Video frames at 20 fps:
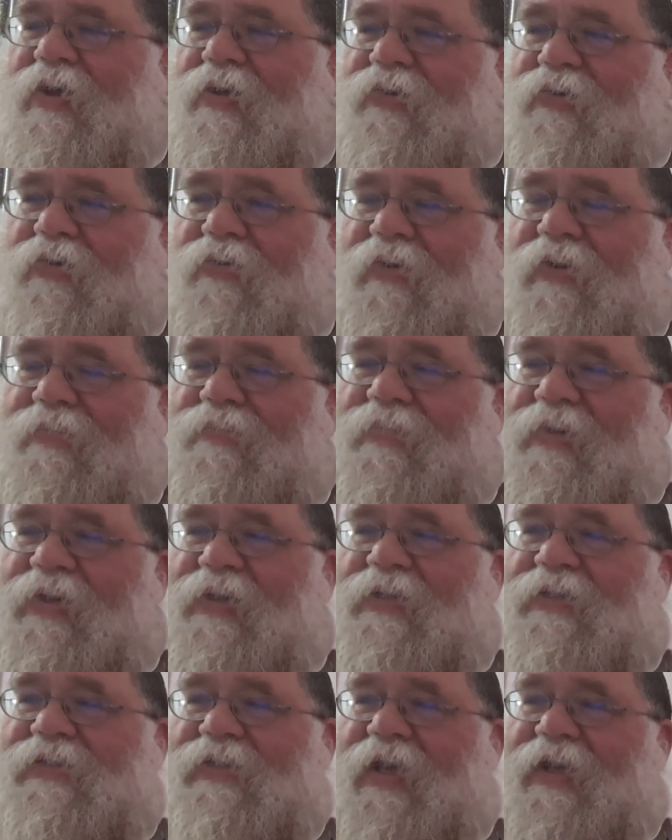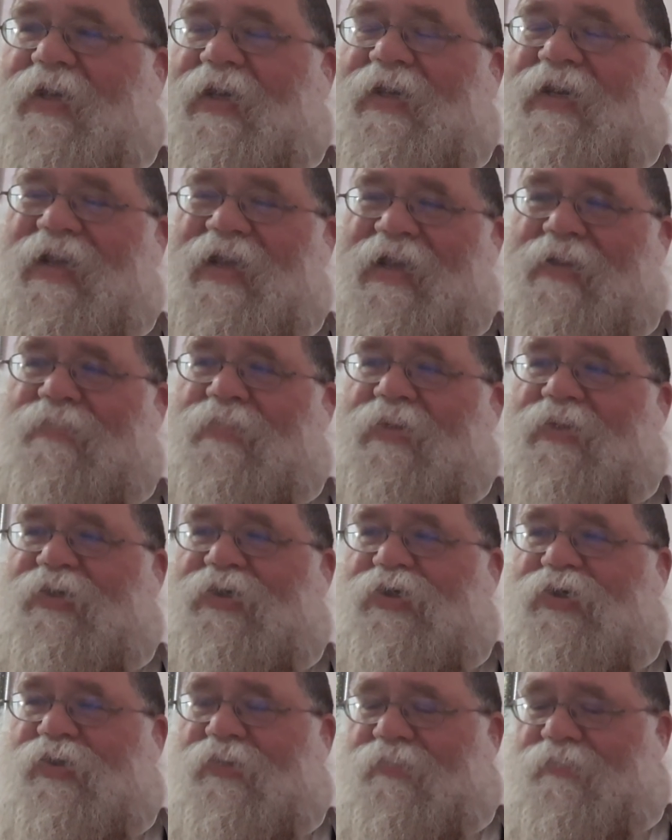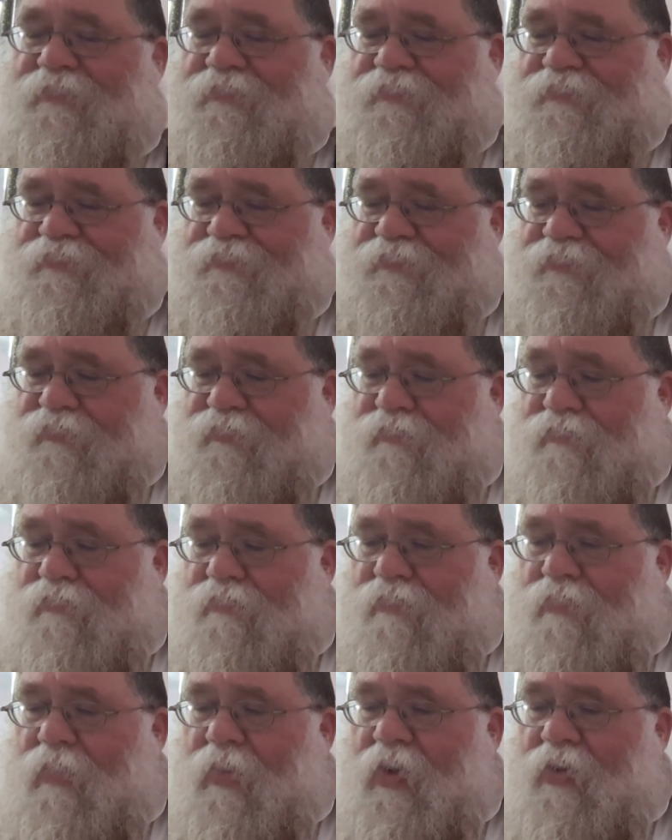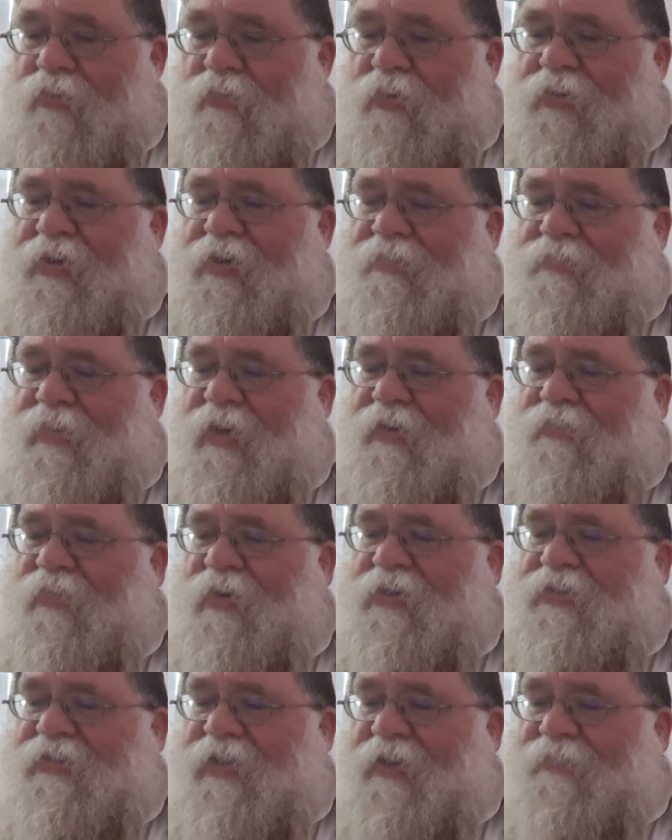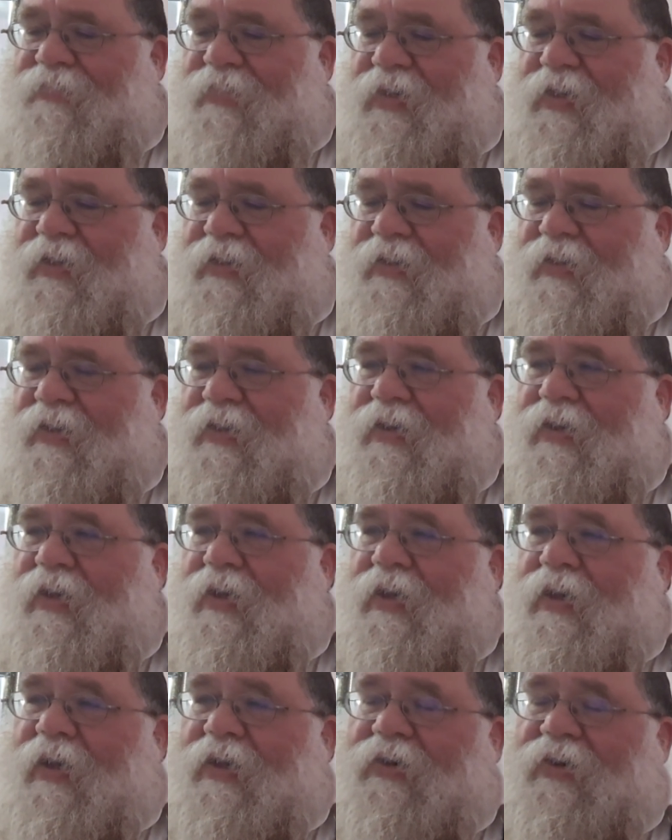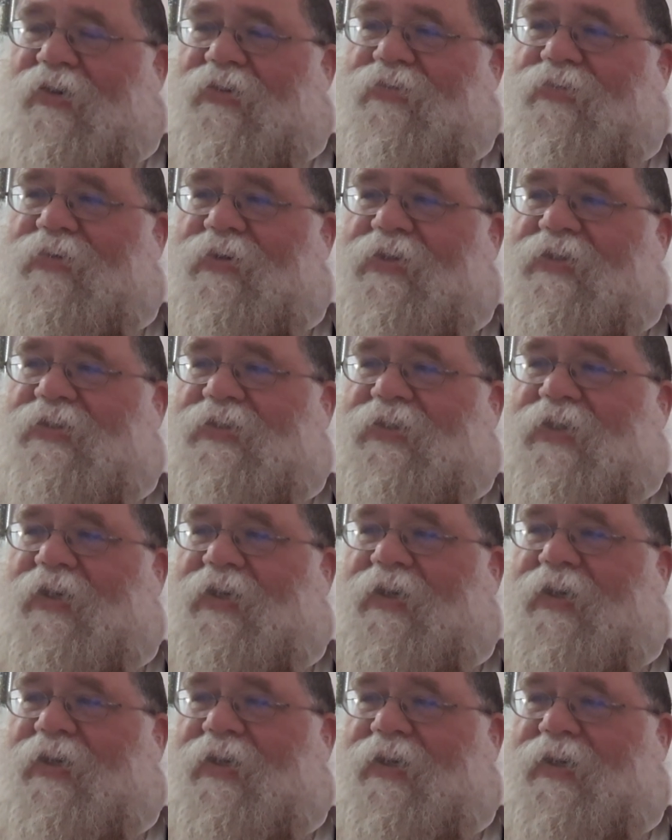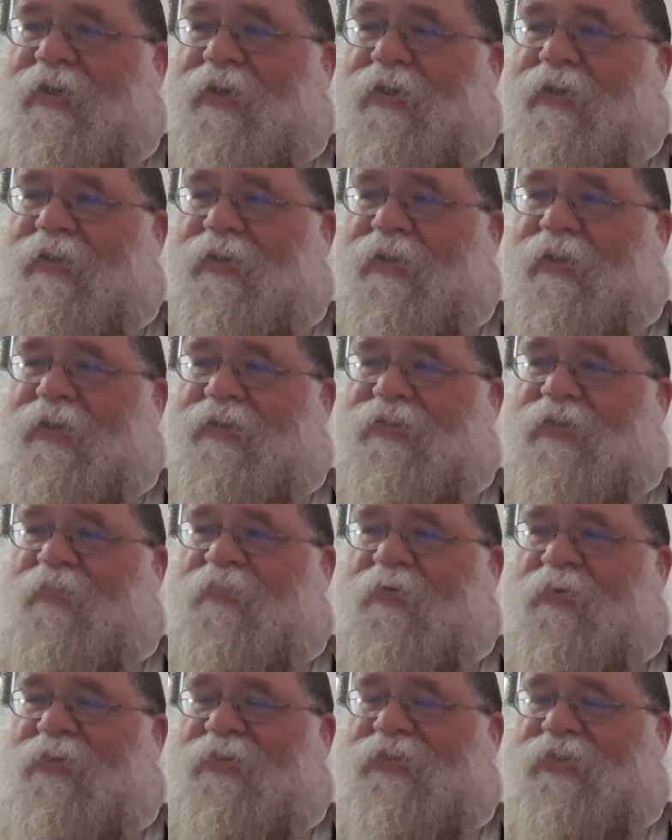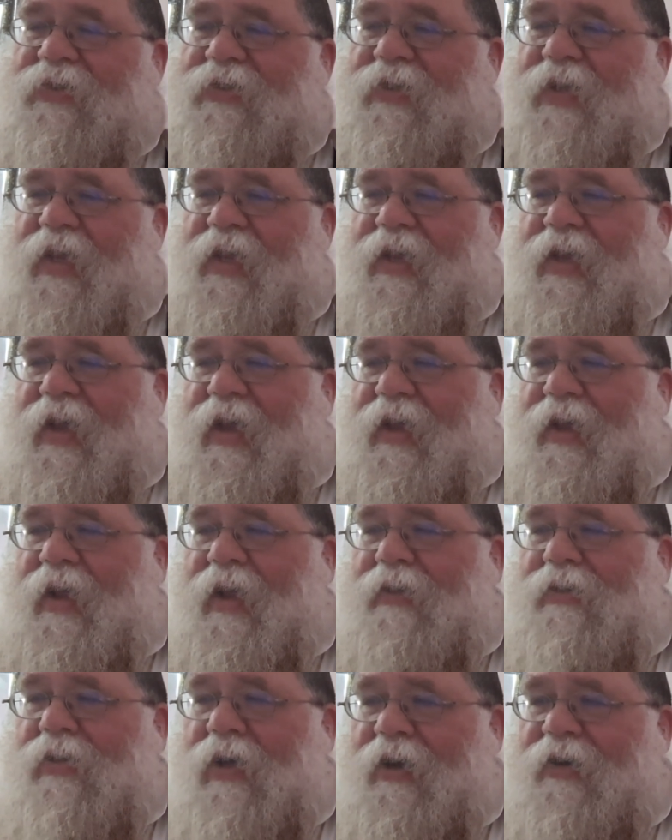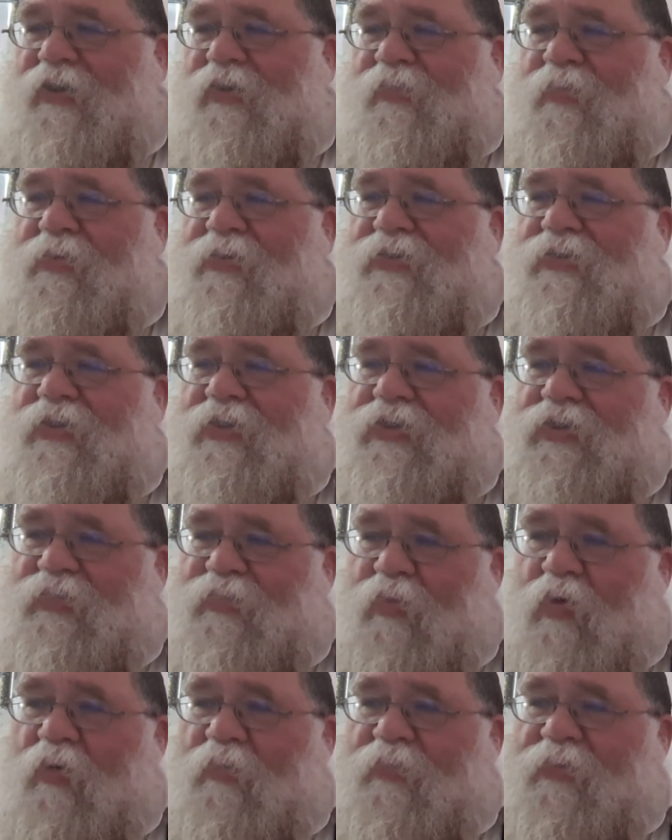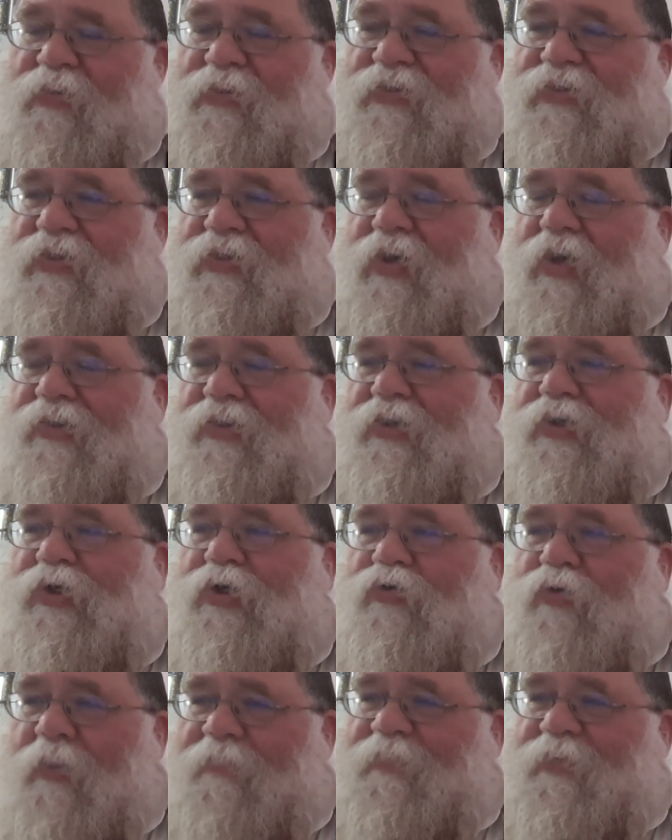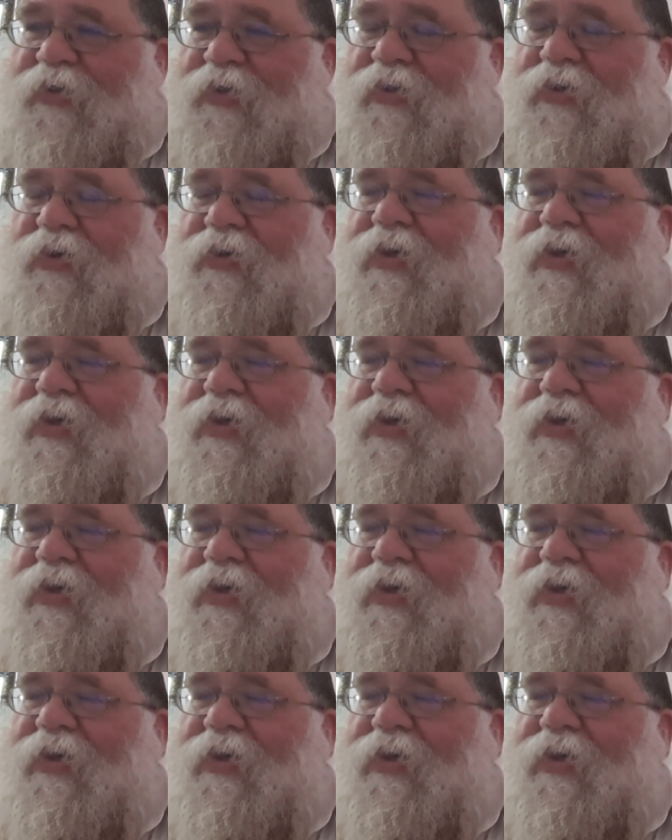Torah means like an image. What do you mean? What does that mean? In other words, uh, is the person a, a, a large person, a small person, a description?